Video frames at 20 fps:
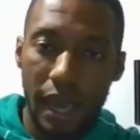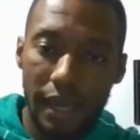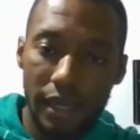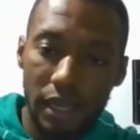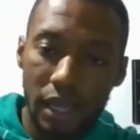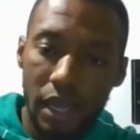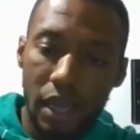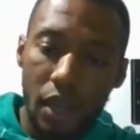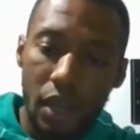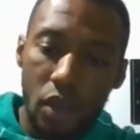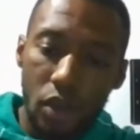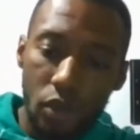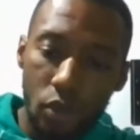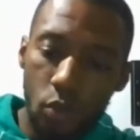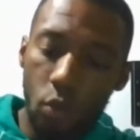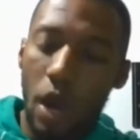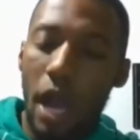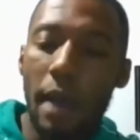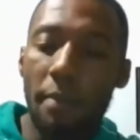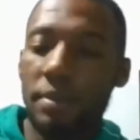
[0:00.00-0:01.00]
And
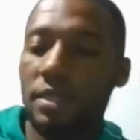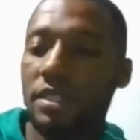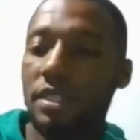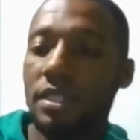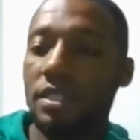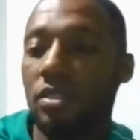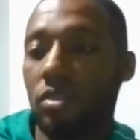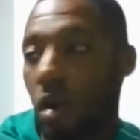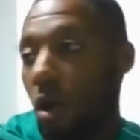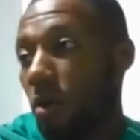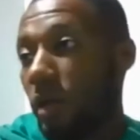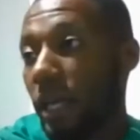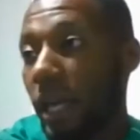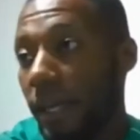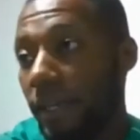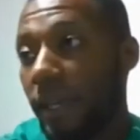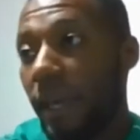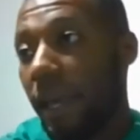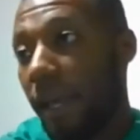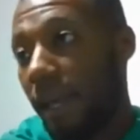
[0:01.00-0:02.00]
what happens is,
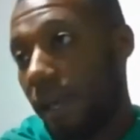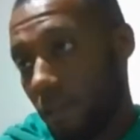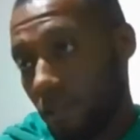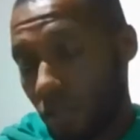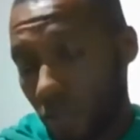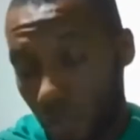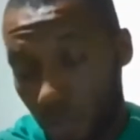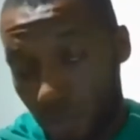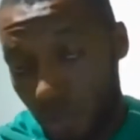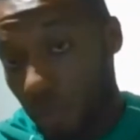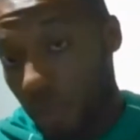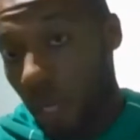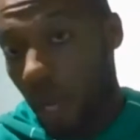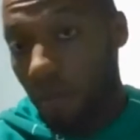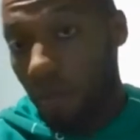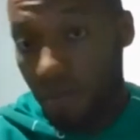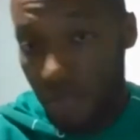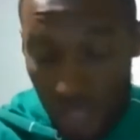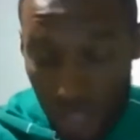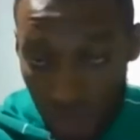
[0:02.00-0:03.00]
okay, yeah, so you
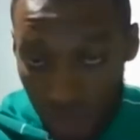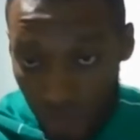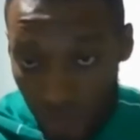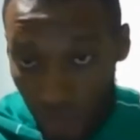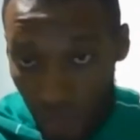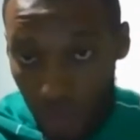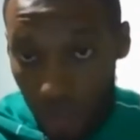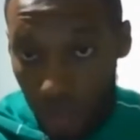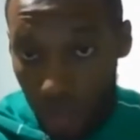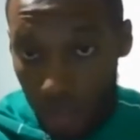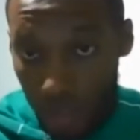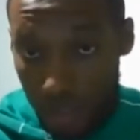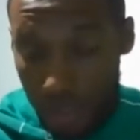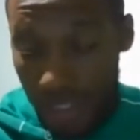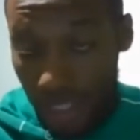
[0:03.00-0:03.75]
become six foot,